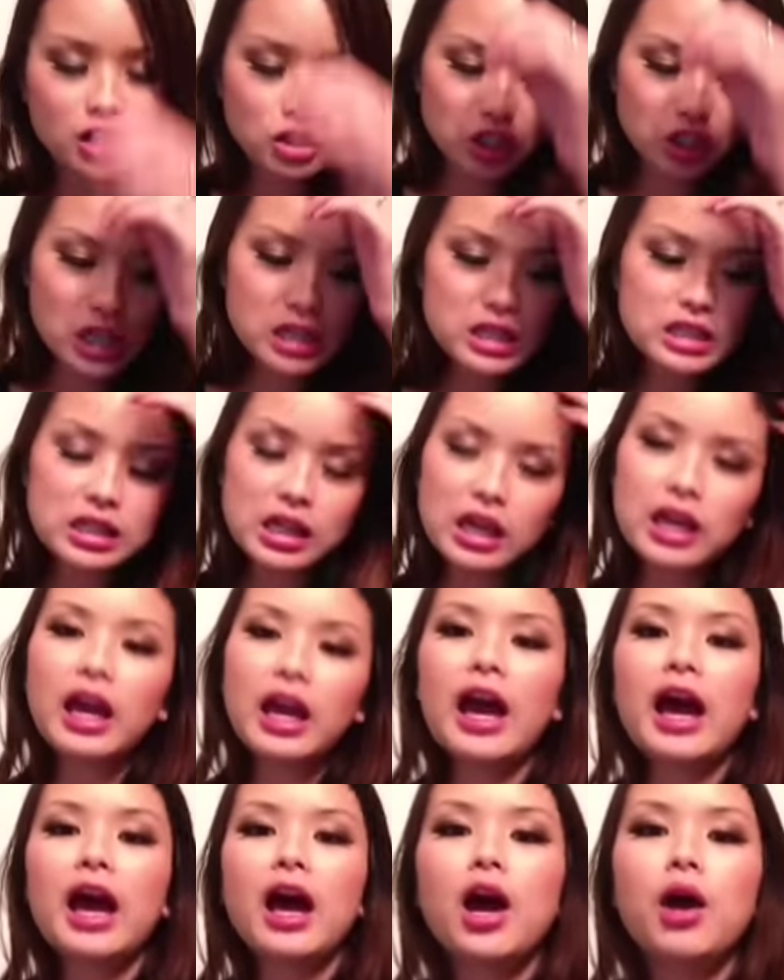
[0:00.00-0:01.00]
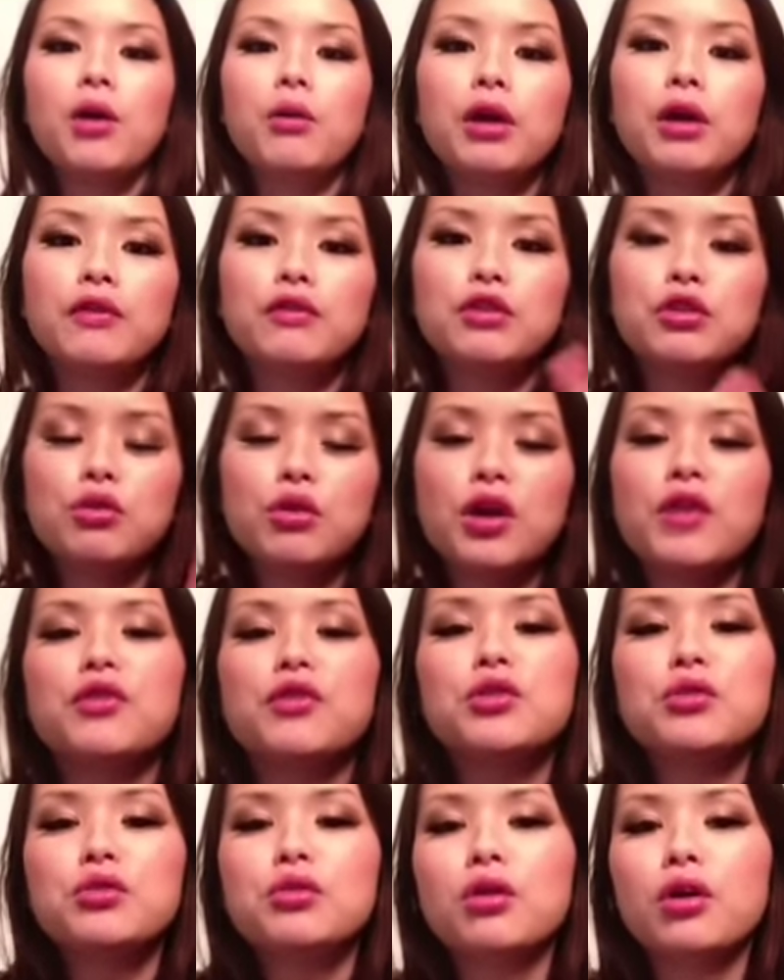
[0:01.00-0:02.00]
just like how if you if
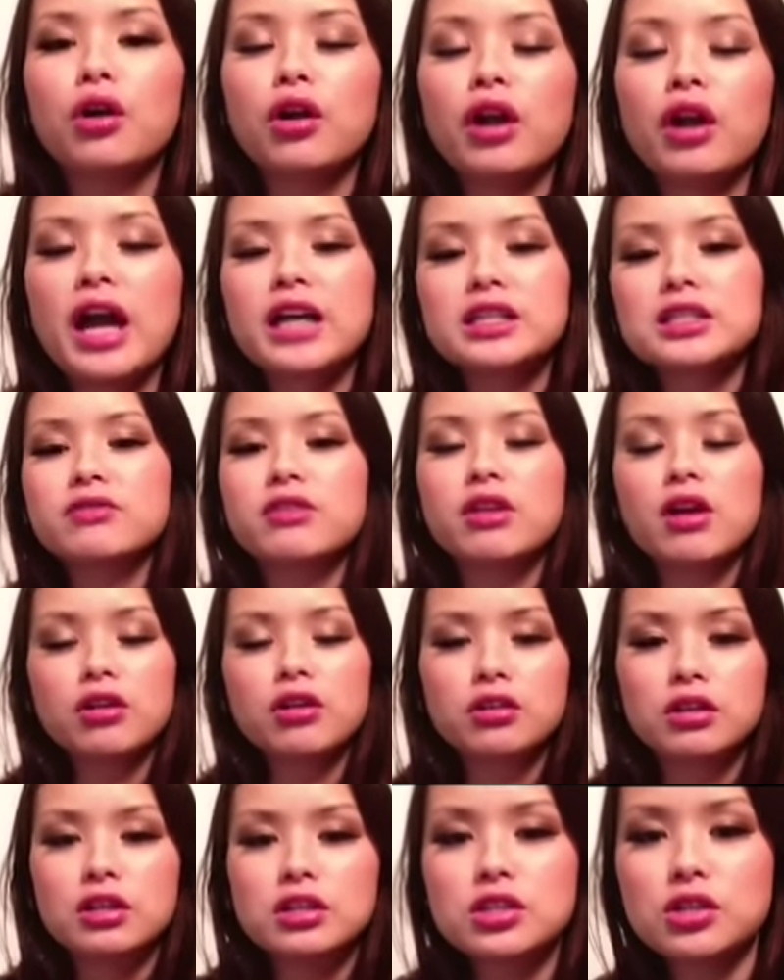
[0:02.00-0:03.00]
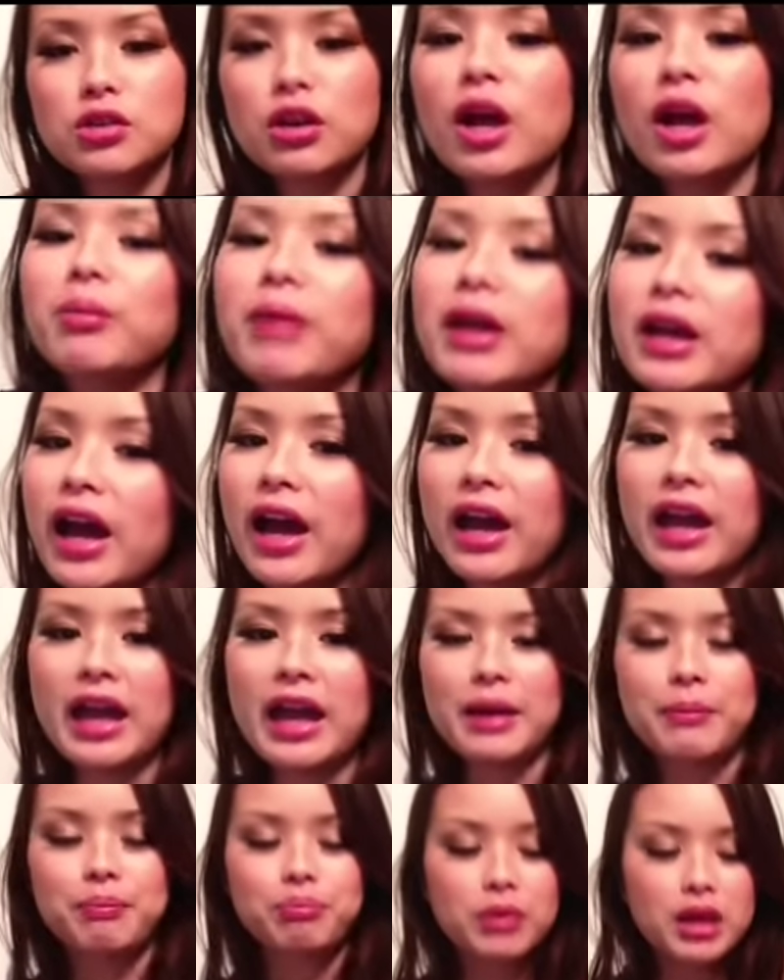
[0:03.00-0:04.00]
you are actively on Instagram like I
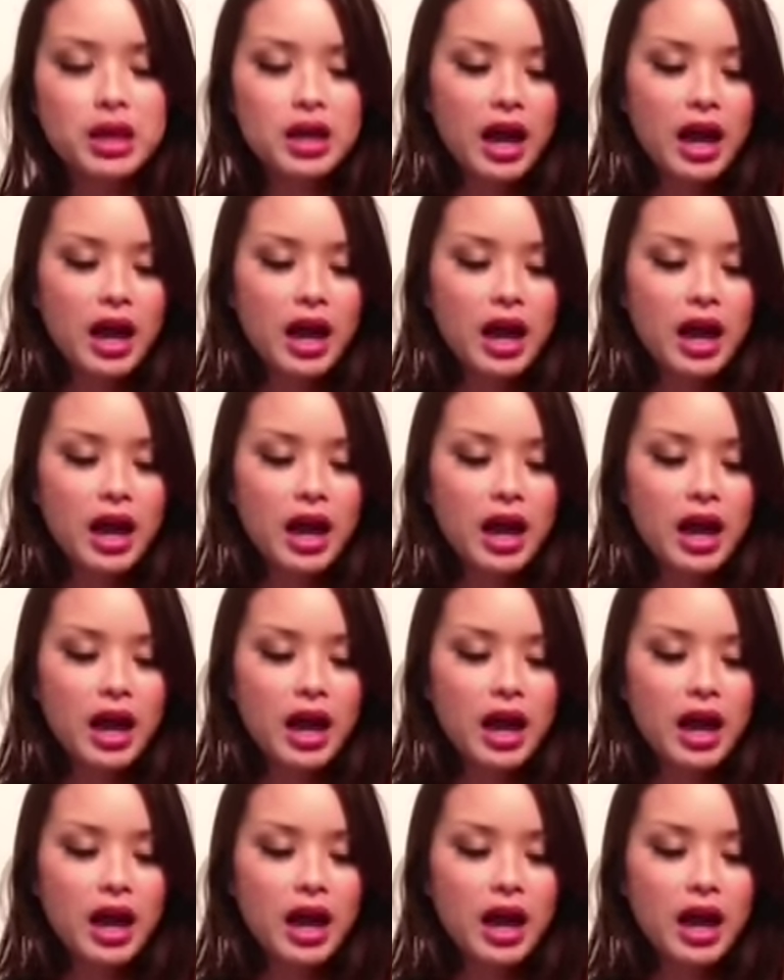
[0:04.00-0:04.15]
am,